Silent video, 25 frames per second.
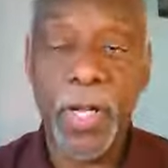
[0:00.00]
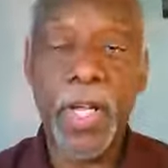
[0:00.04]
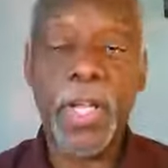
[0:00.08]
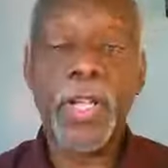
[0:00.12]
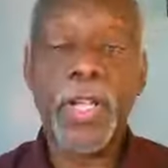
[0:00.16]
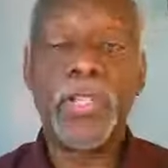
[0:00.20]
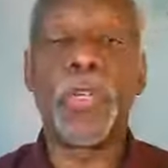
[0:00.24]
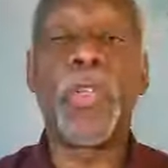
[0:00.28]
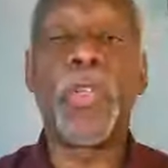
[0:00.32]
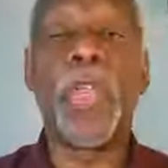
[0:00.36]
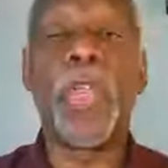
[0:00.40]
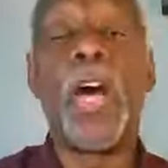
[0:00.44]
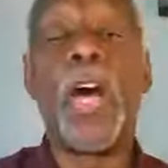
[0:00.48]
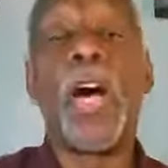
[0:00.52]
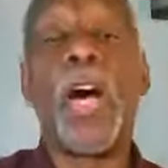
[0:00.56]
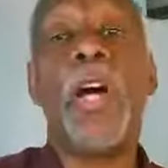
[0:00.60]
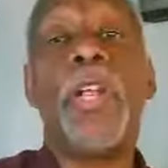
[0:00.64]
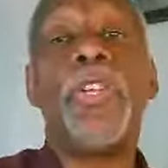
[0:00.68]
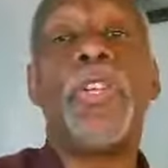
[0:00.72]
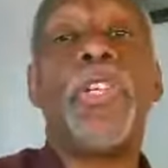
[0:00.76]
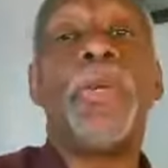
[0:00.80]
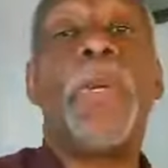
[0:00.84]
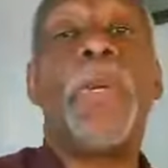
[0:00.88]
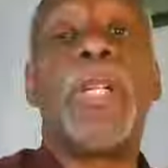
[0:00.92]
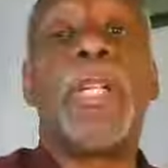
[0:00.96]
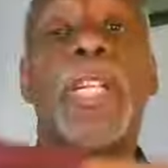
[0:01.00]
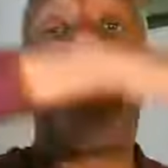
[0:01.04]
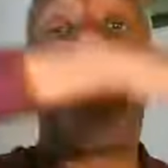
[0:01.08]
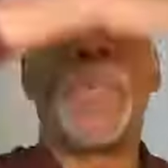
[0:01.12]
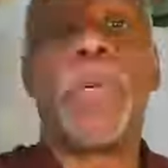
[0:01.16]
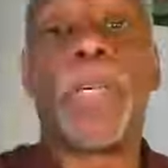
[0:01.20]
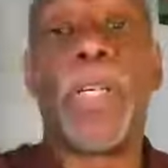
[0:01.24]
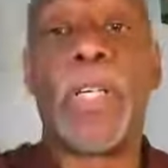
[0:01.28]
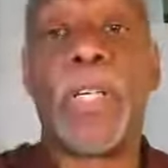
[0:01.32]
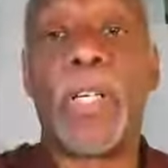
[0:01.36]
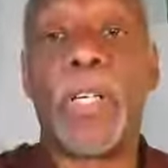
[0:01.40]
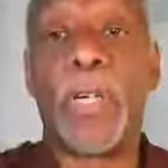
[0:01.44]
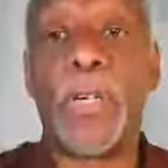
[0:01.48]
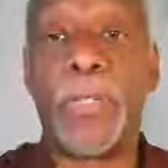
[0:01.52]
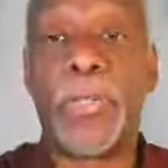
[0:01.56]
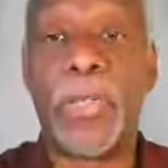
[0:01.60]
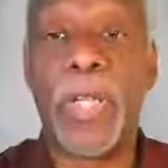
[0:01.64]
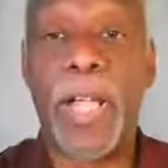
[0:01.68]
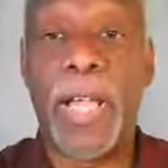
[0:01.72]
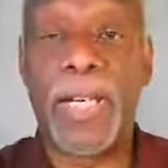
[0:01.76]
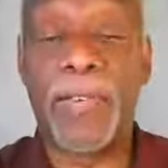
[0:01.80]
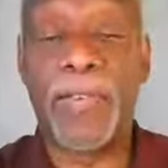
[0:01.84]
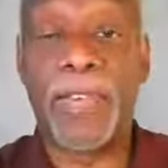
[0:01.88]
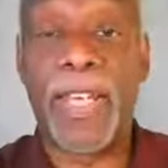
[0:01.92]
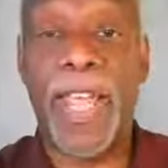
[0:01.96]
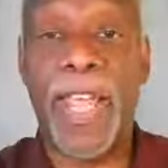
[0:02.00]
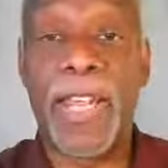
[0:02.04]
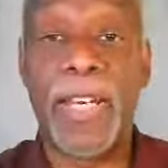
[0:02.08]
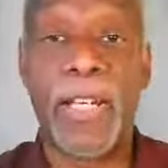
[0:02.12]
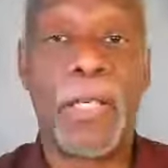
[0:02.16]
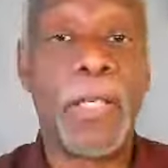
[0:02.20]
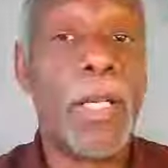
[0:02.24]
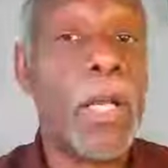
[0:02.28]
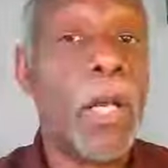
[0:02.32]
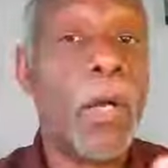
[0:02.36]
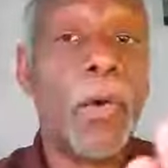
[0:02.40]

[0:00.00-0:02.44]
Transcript: So they ultimately were going to go to the land of Canaan.